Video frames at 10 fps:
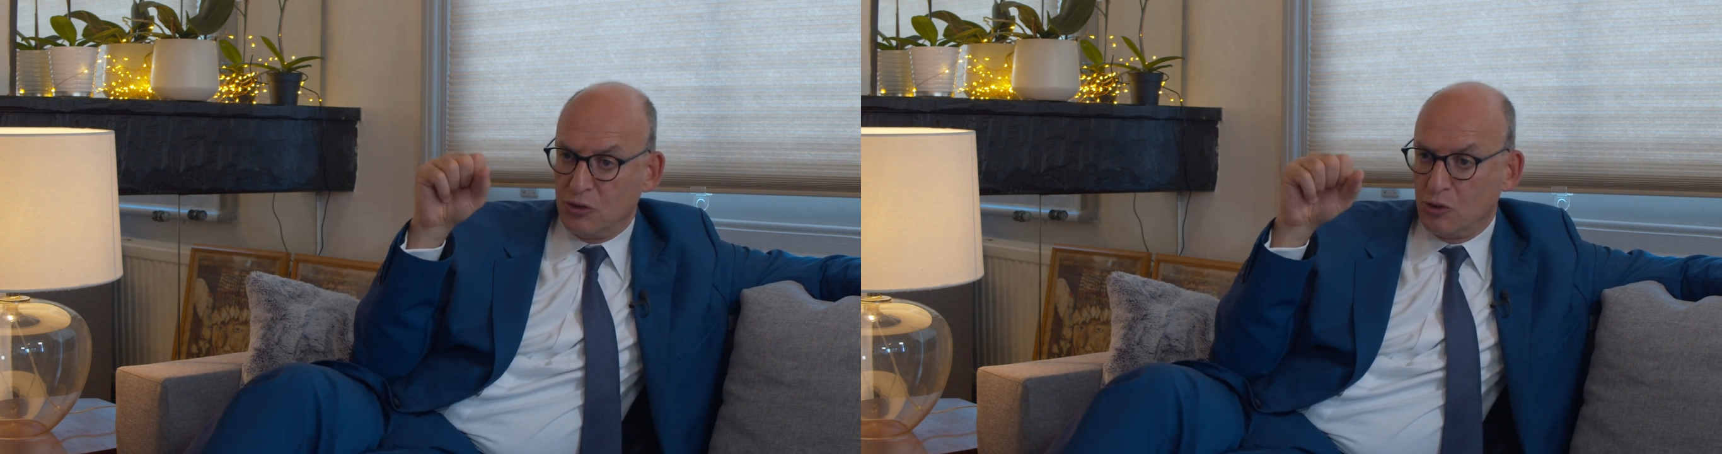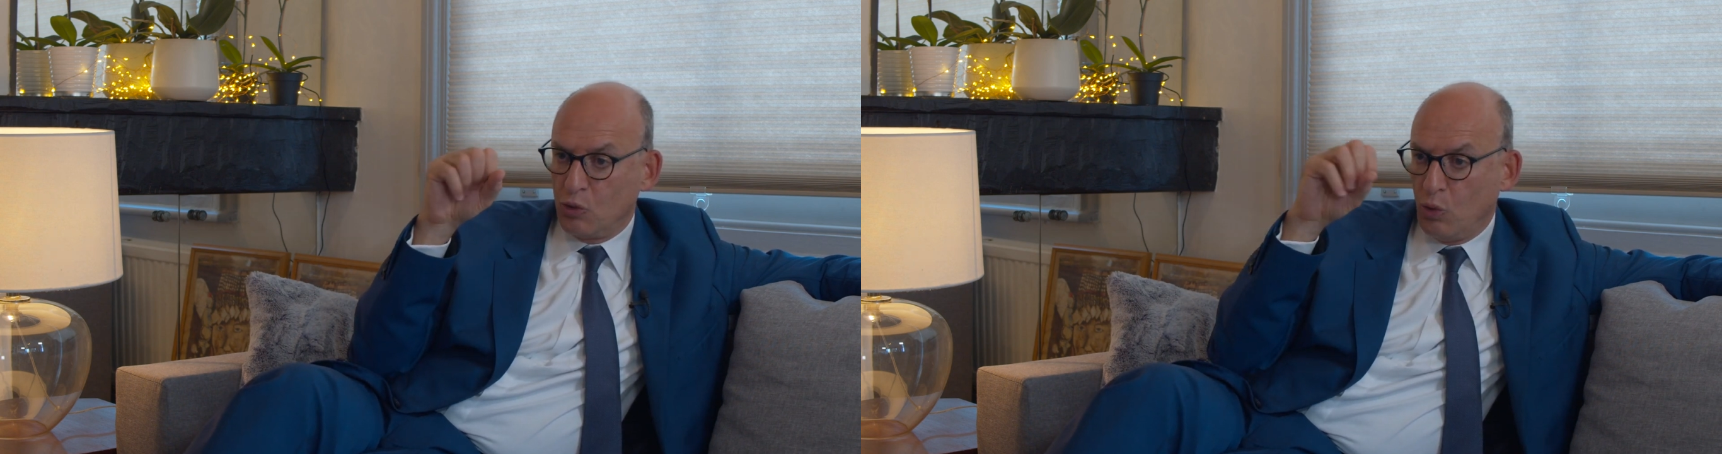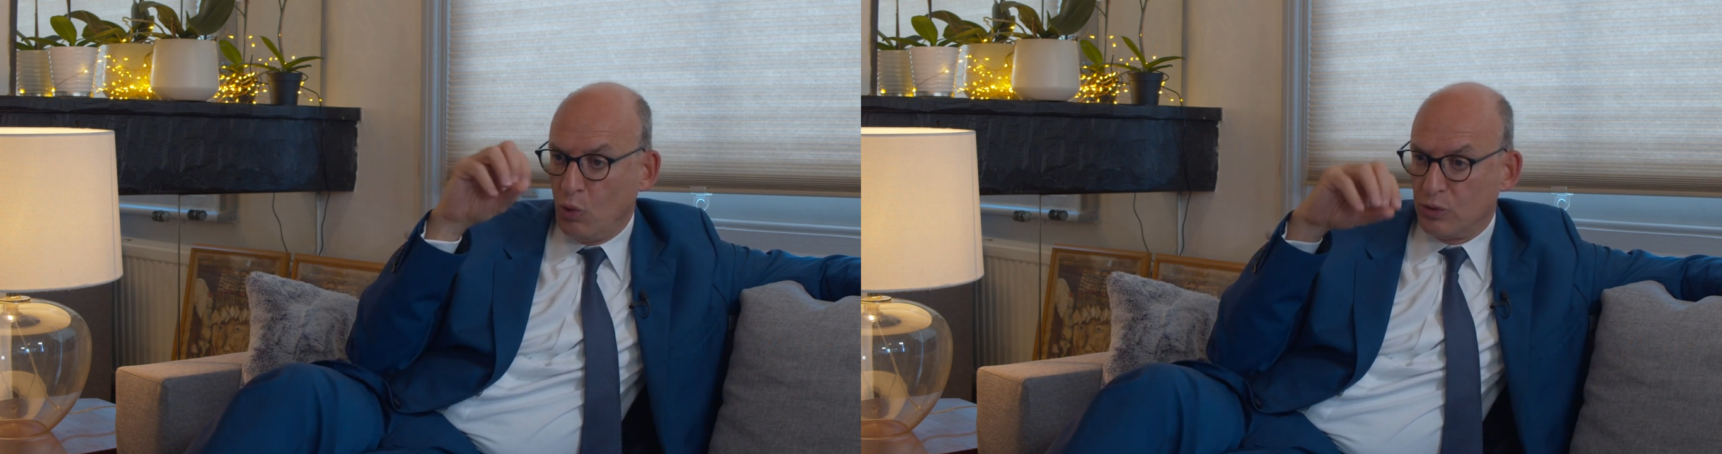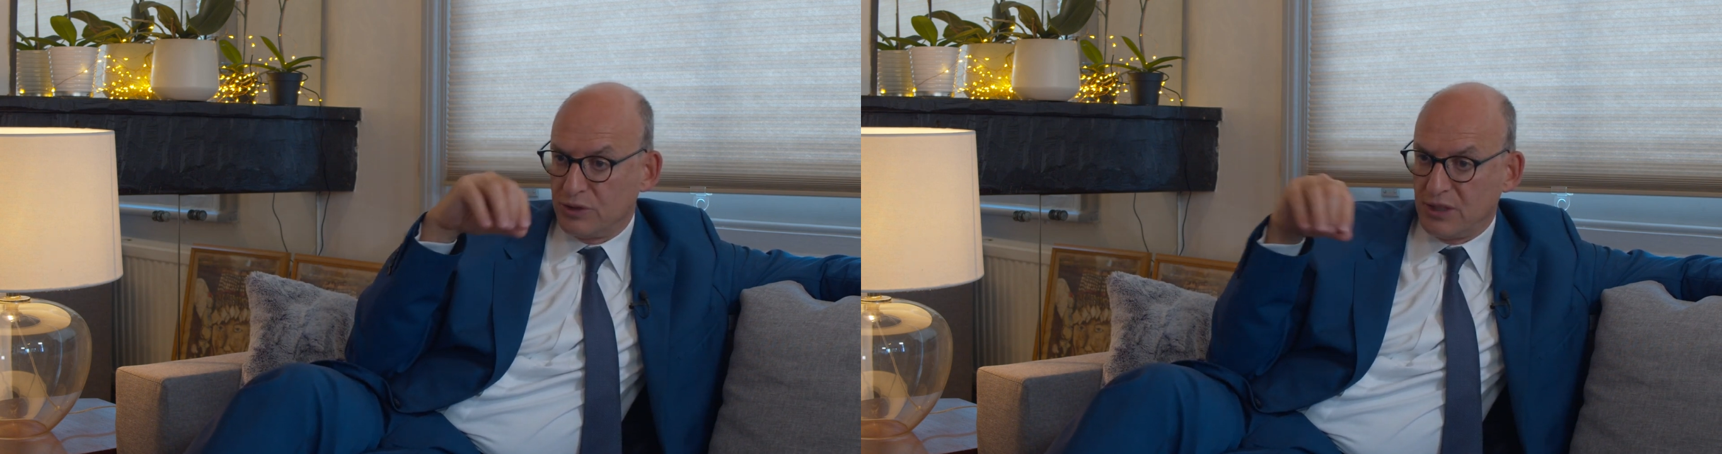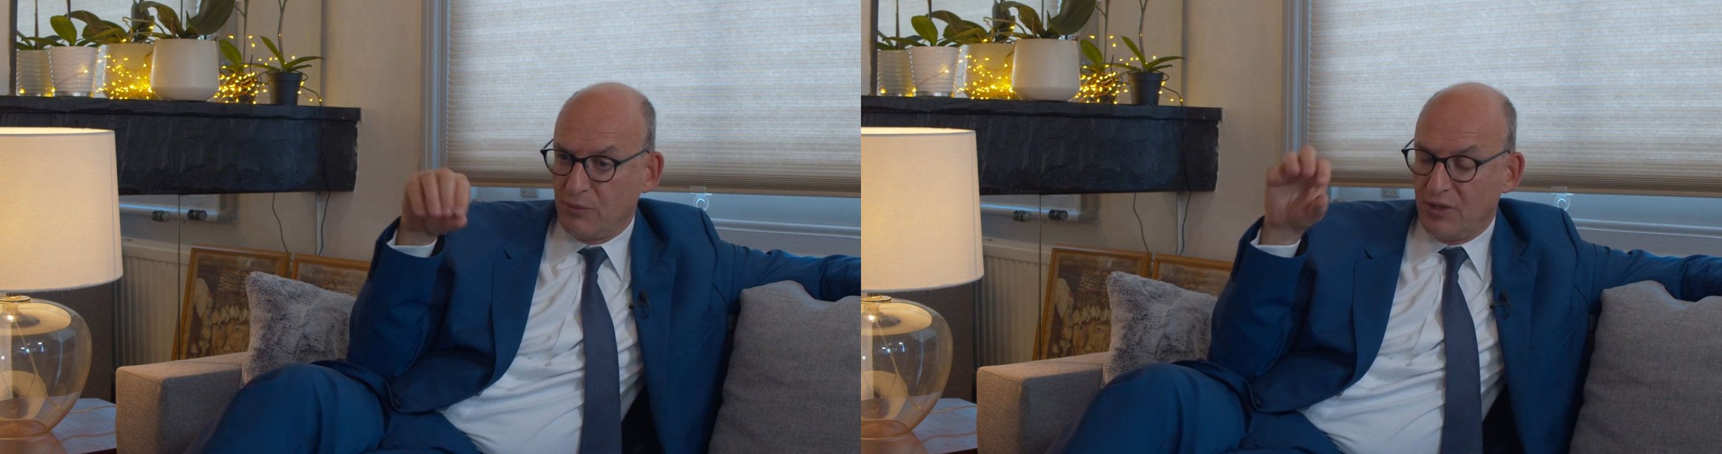can
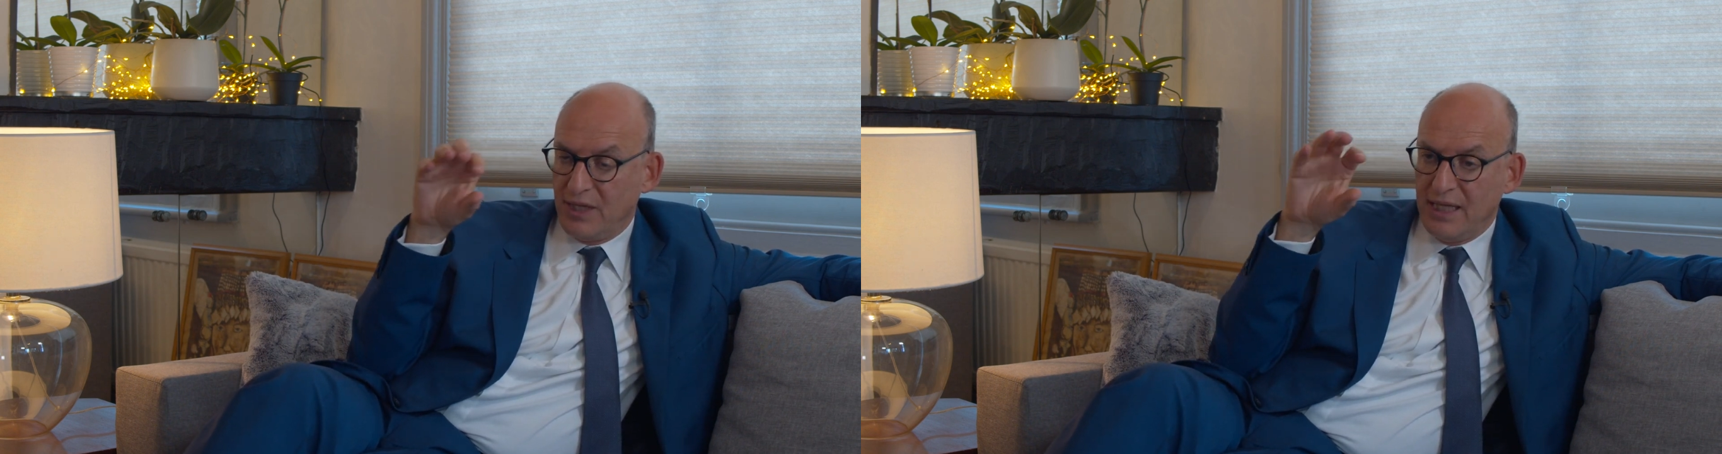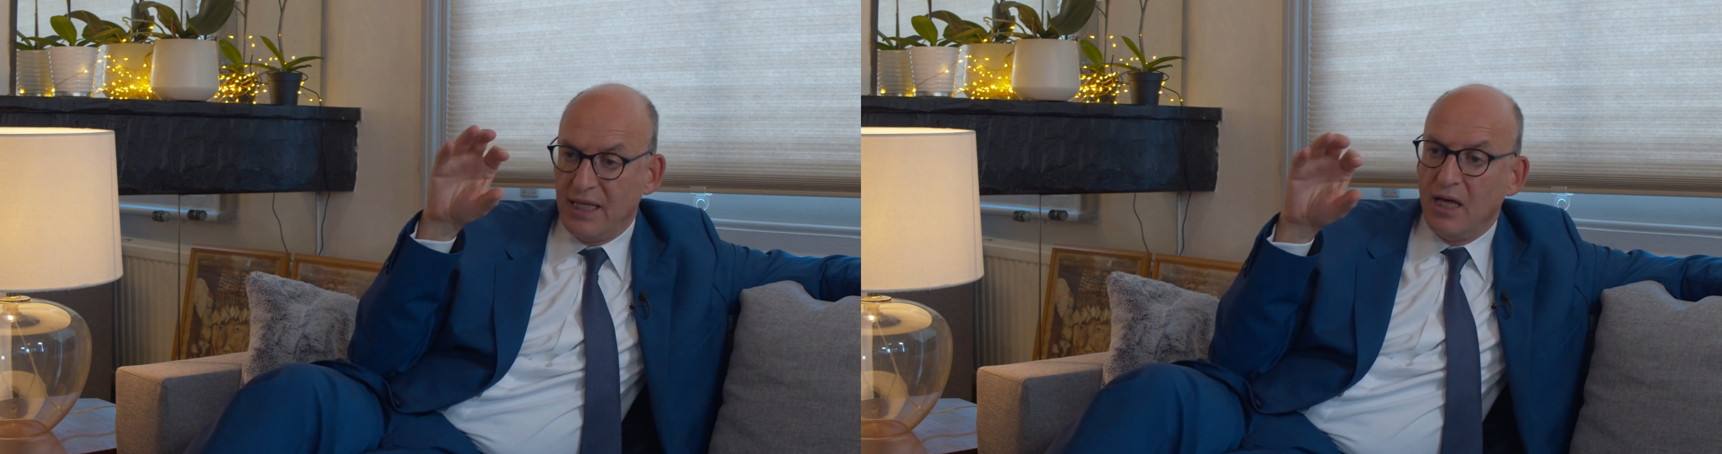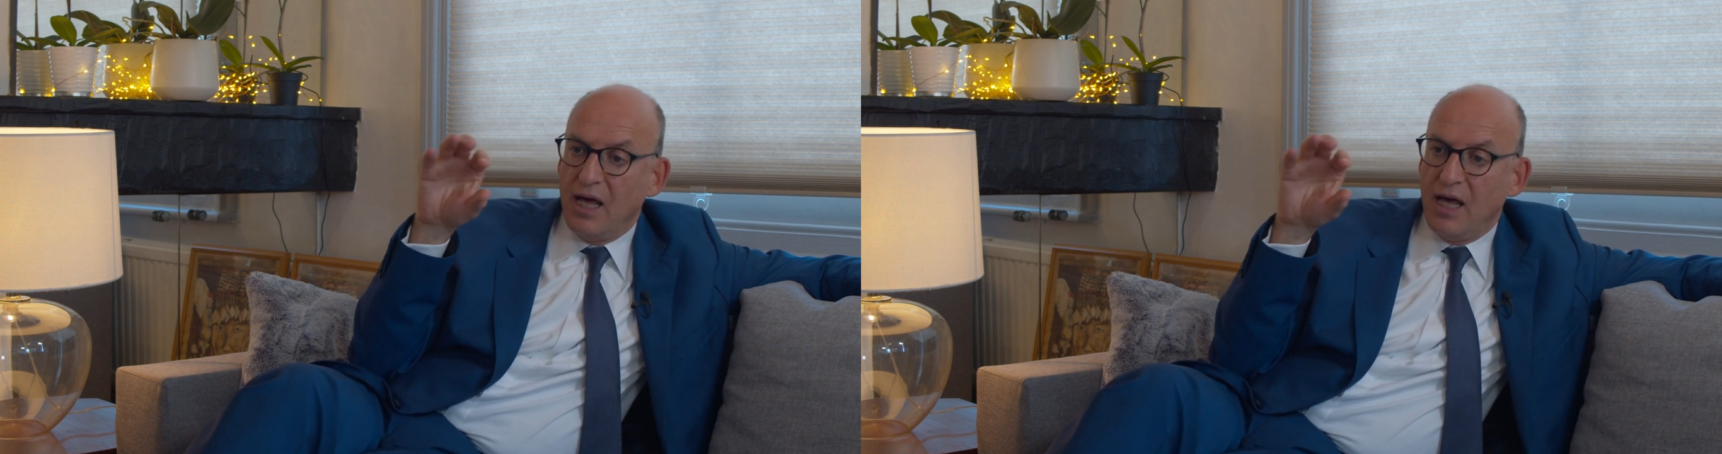cause some of the